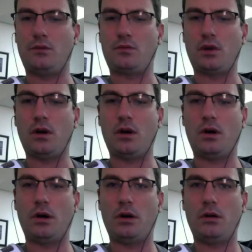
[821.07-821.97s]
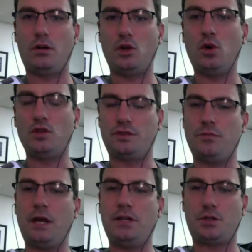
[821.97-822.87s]
wrong goals and
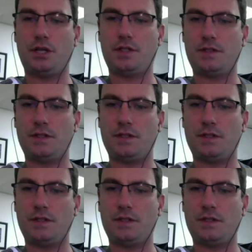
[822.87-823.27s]
metrics